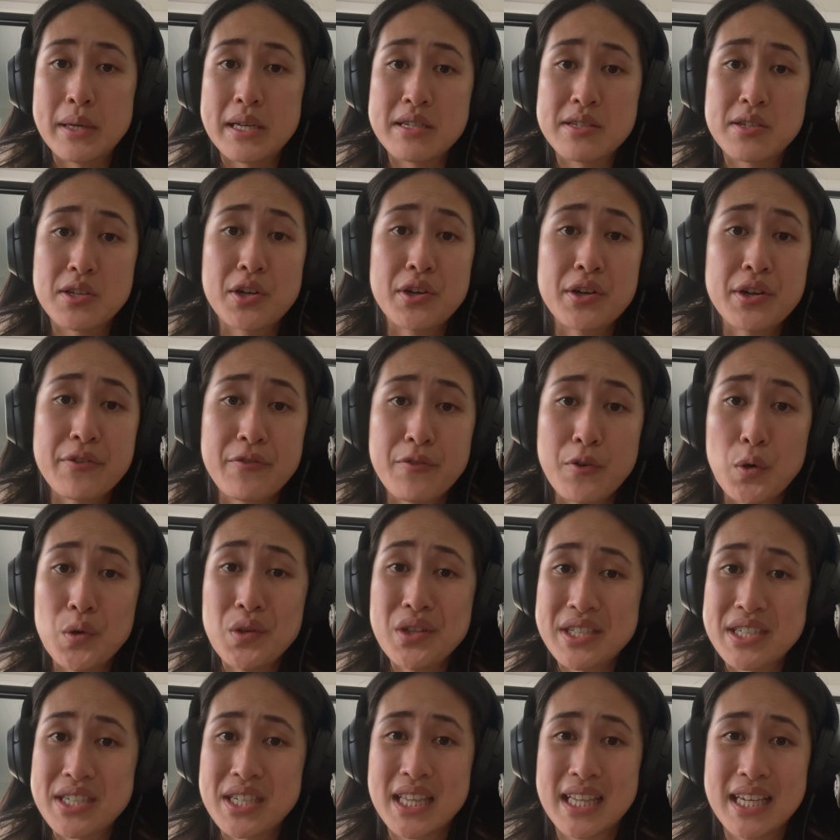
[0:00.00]
because you're going to fall
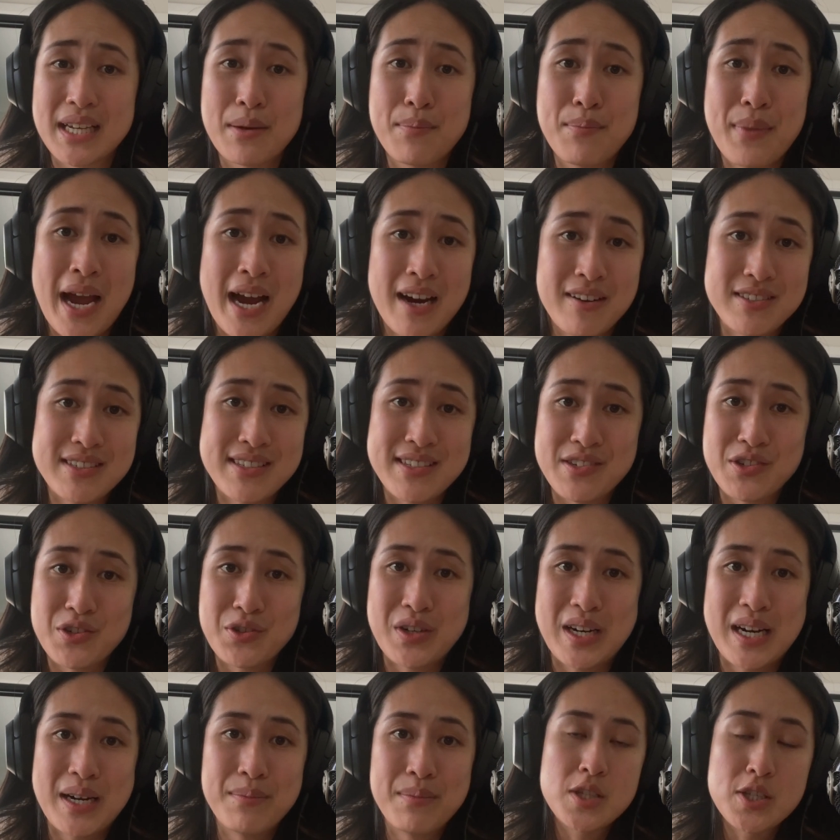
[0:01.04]
into the comparison
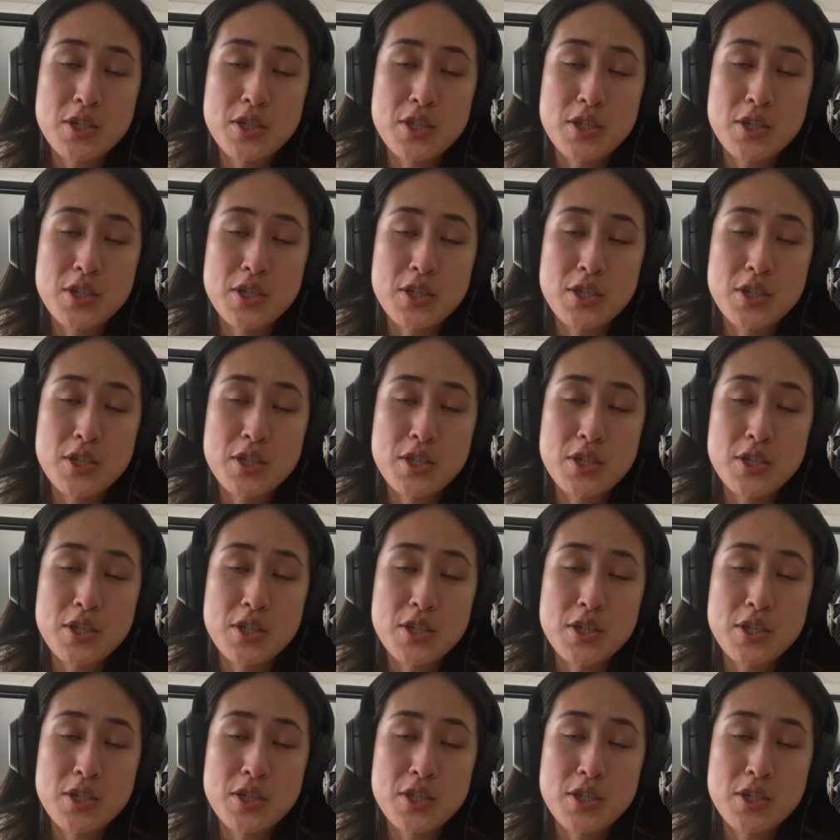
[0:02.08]
trap.